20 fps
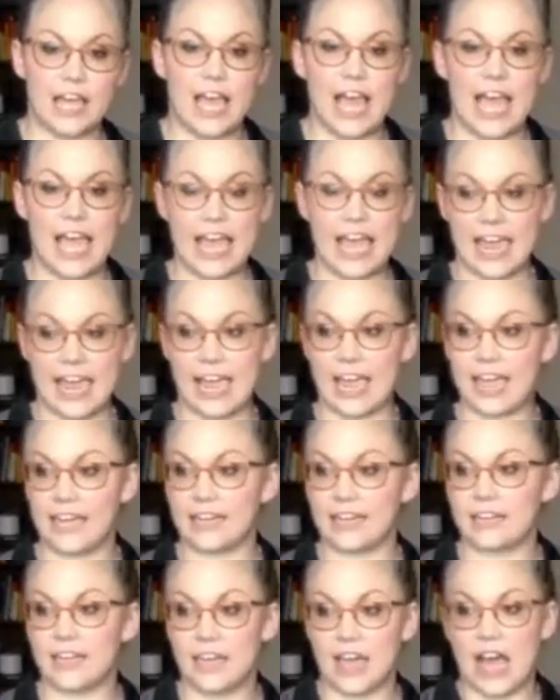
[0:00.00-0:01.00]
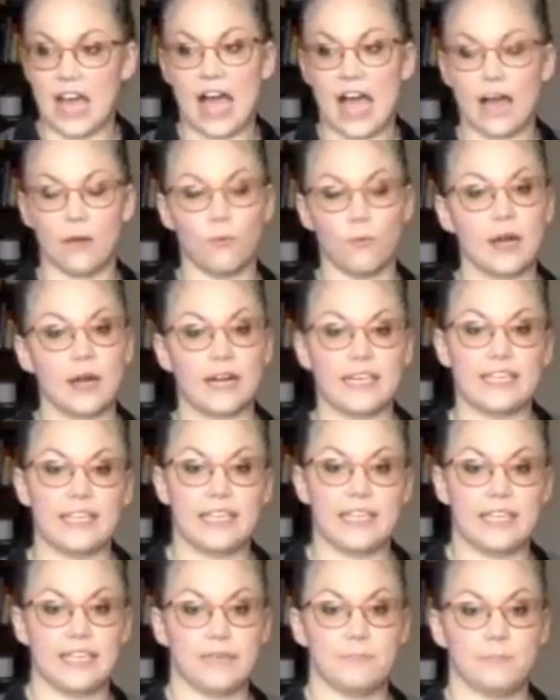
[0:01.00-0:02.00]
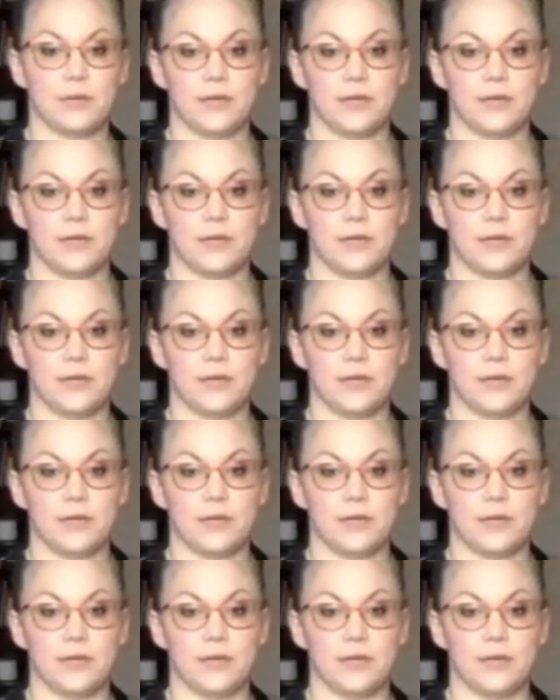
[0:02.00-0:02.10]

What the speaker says: and I want to keep